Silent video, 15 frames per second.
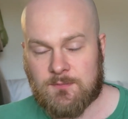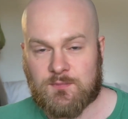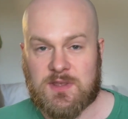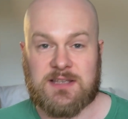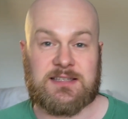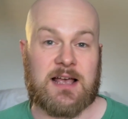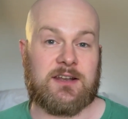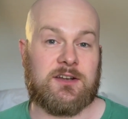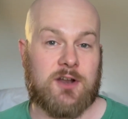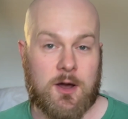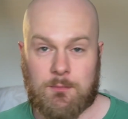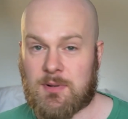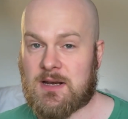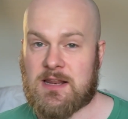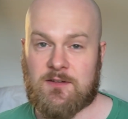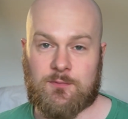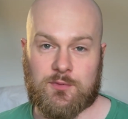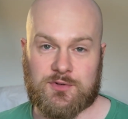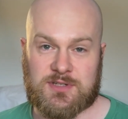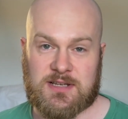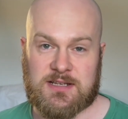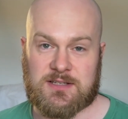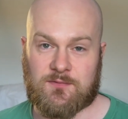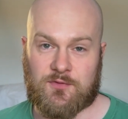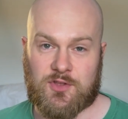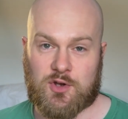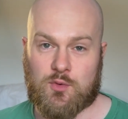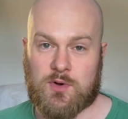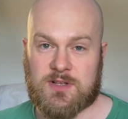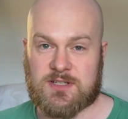He's had an unbelievable season for the
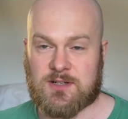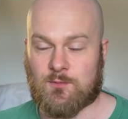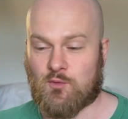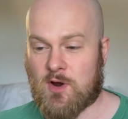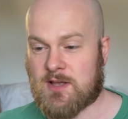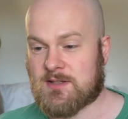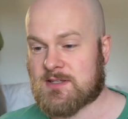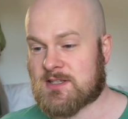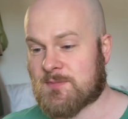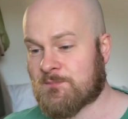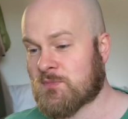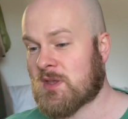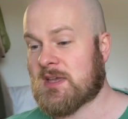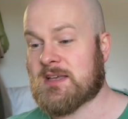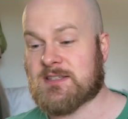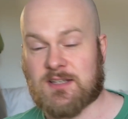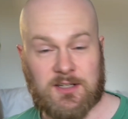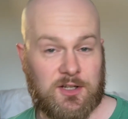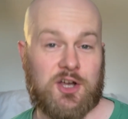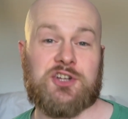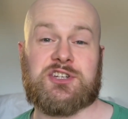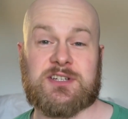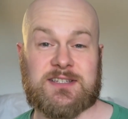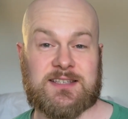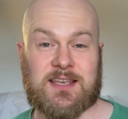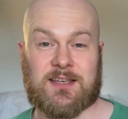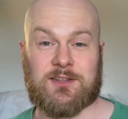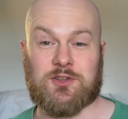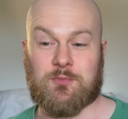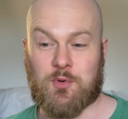Queensland Reds. He's allergic to
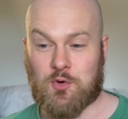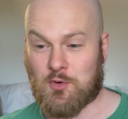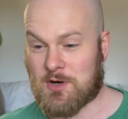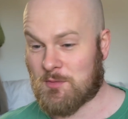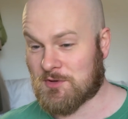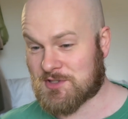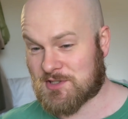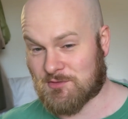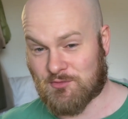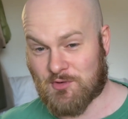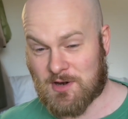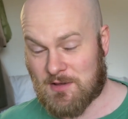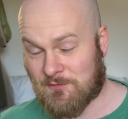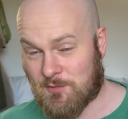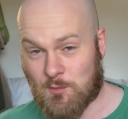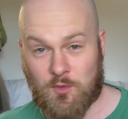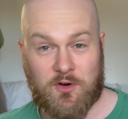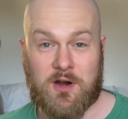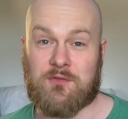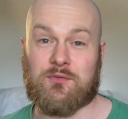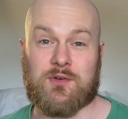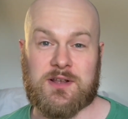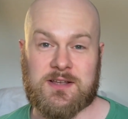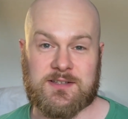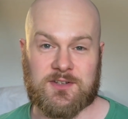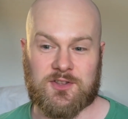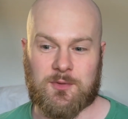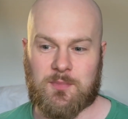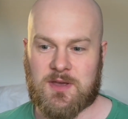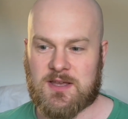kicking the ball. He wants to run it from wherever he is on
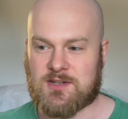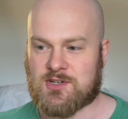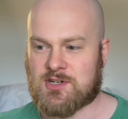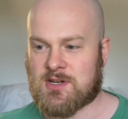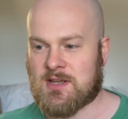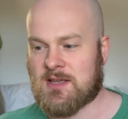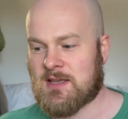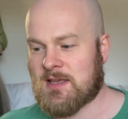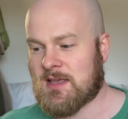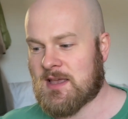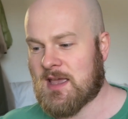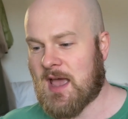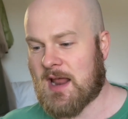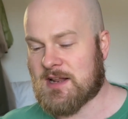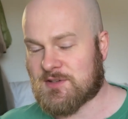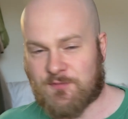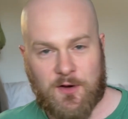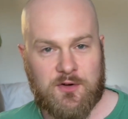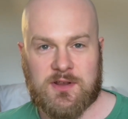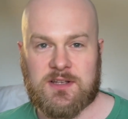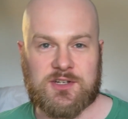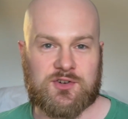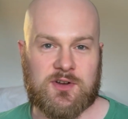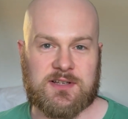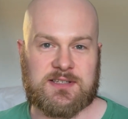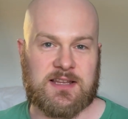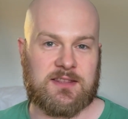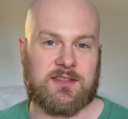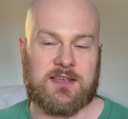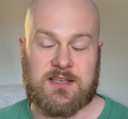the pitch. And it's very
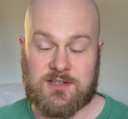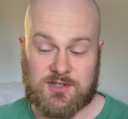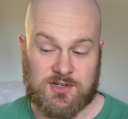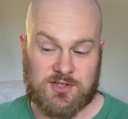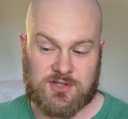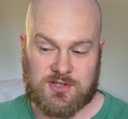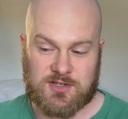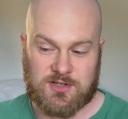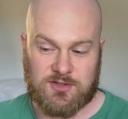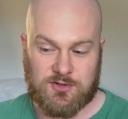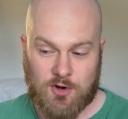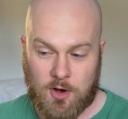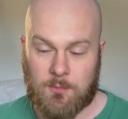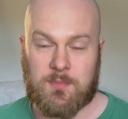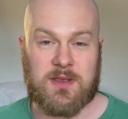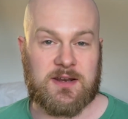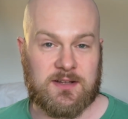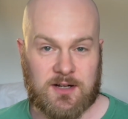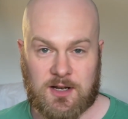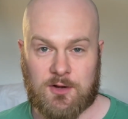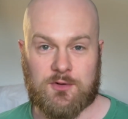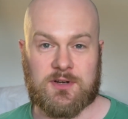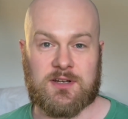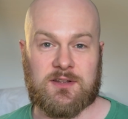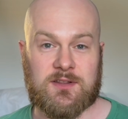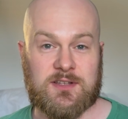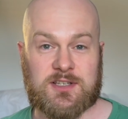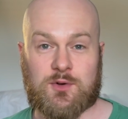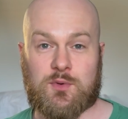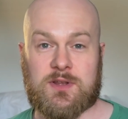interesting that he's just not been included in
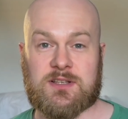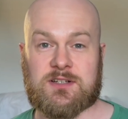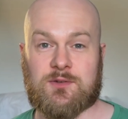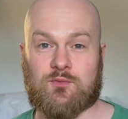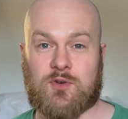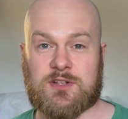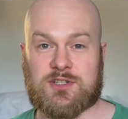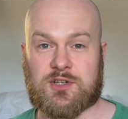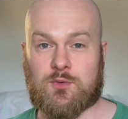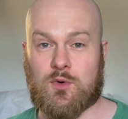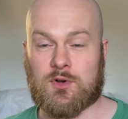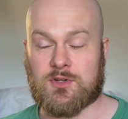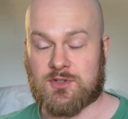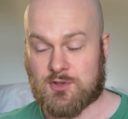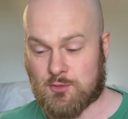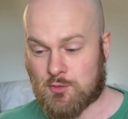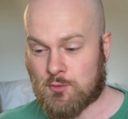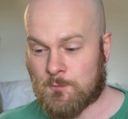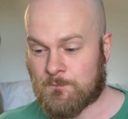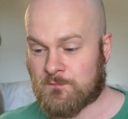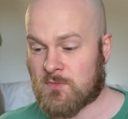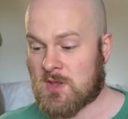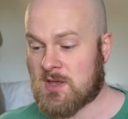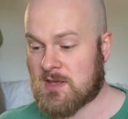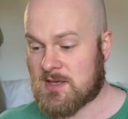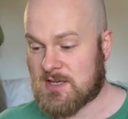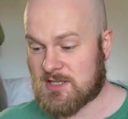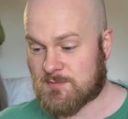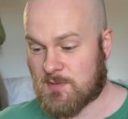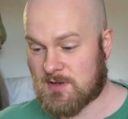this Queensland Reds squad at all.
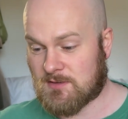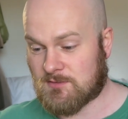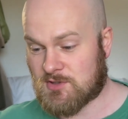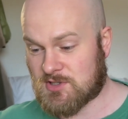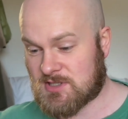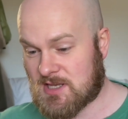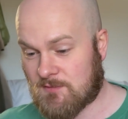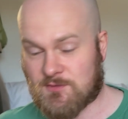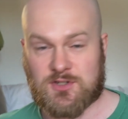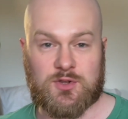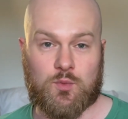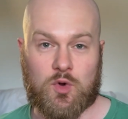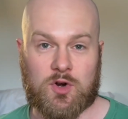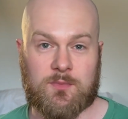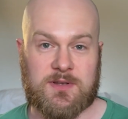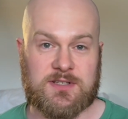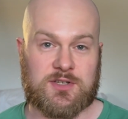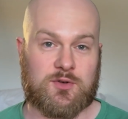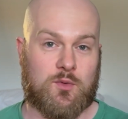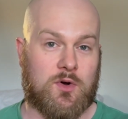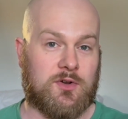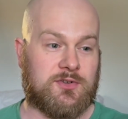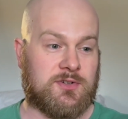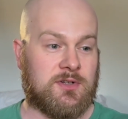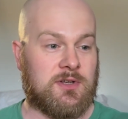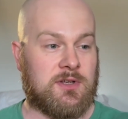He's been just given to the Wallabies squad.